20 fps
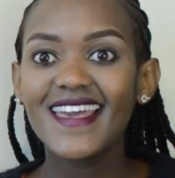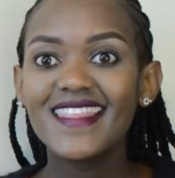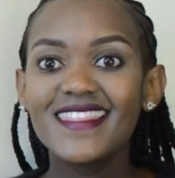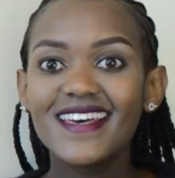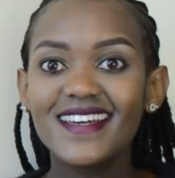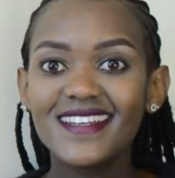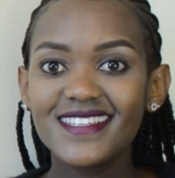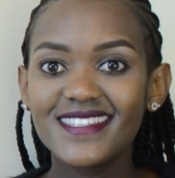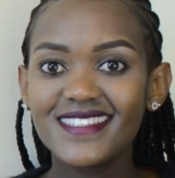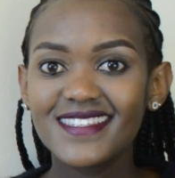And
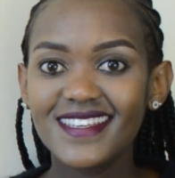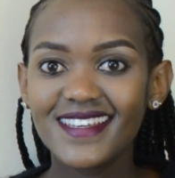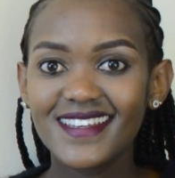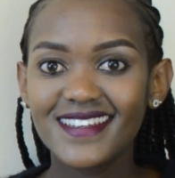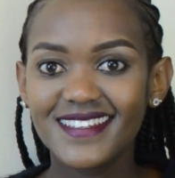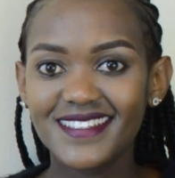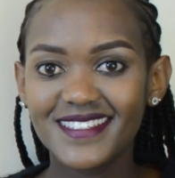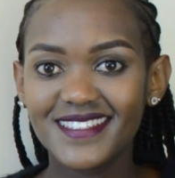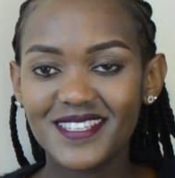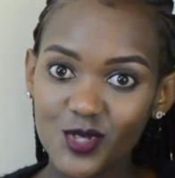that is
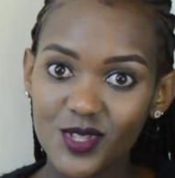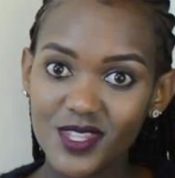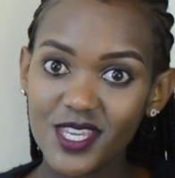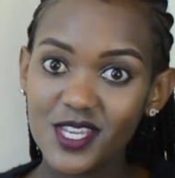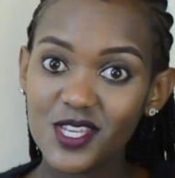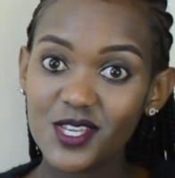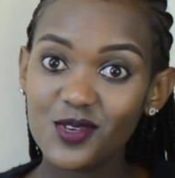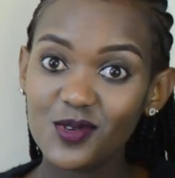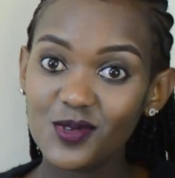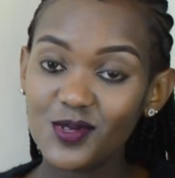it.
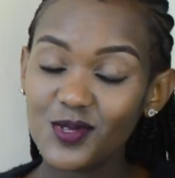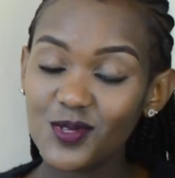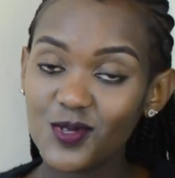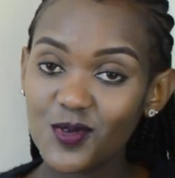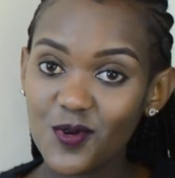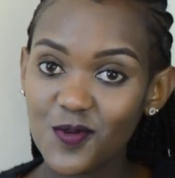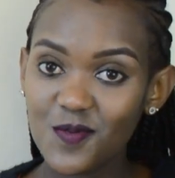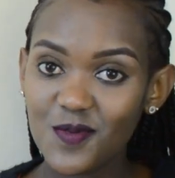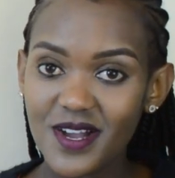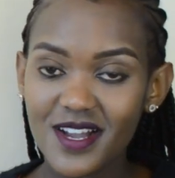Thank you
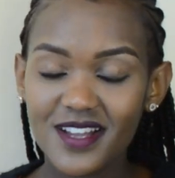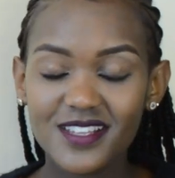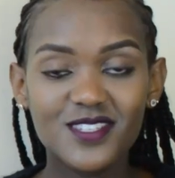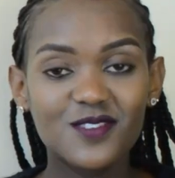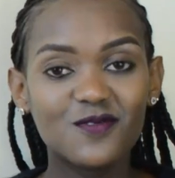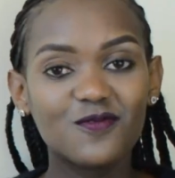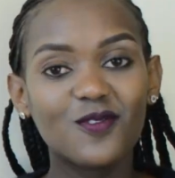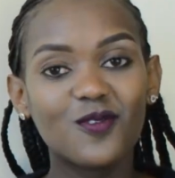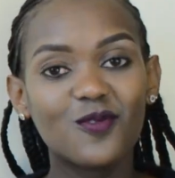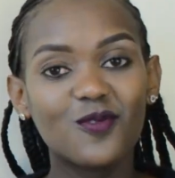so much
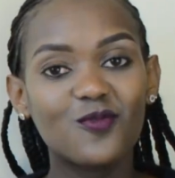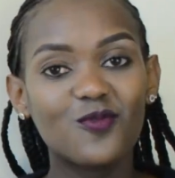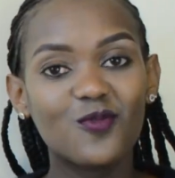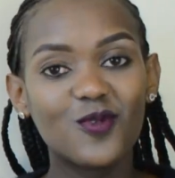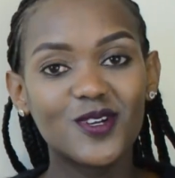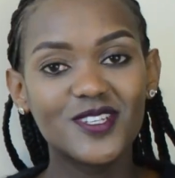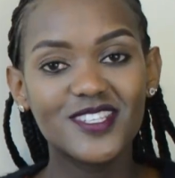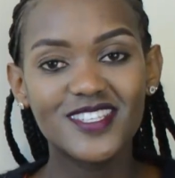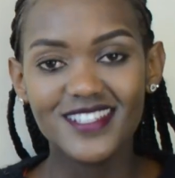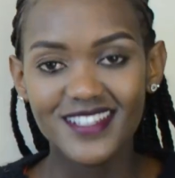for
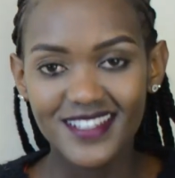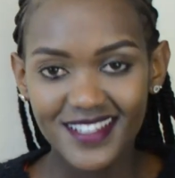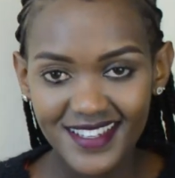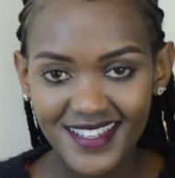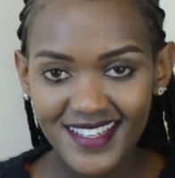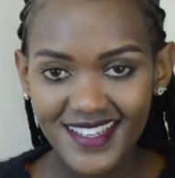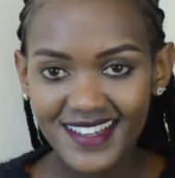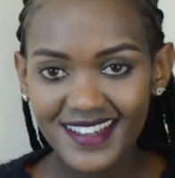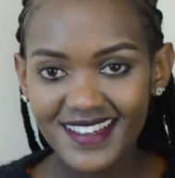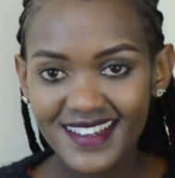
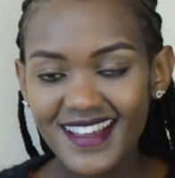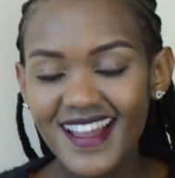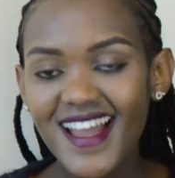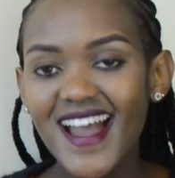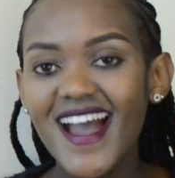watching.